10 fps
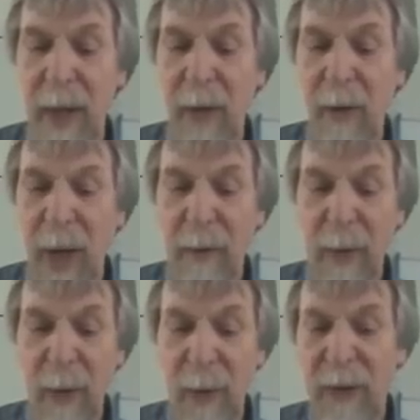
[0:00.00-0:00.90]

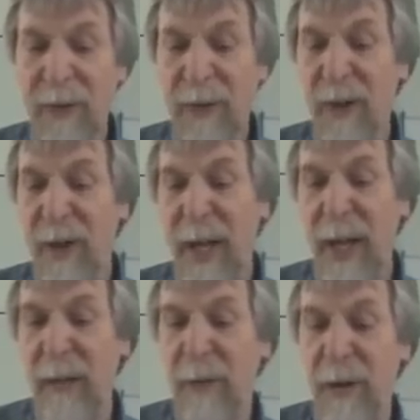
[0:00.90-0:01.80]
However, we still
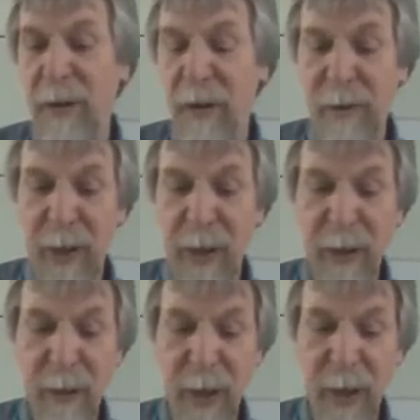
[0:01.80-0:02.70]
have this
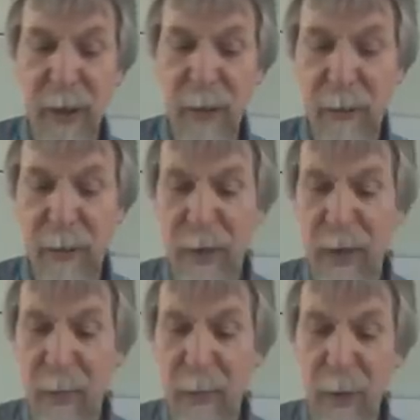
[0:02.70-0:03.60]
failure rate of
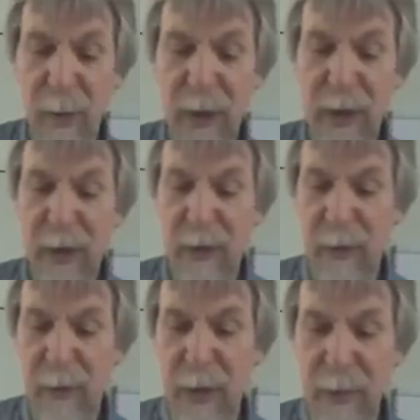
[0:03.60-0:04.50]
up to
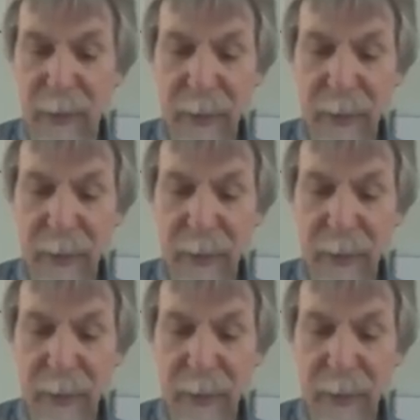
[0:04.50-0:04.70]
100 fit.